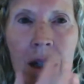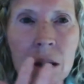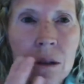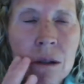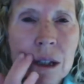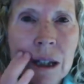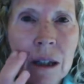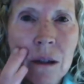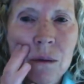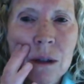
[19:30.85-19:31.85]
Your teeth,
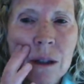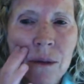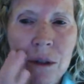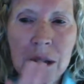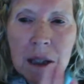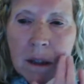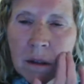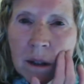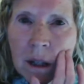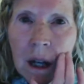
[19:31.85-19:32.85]
the roots of your teeth are
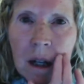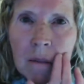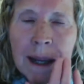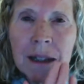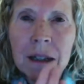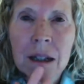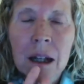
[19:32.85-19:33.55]
in the hard palate.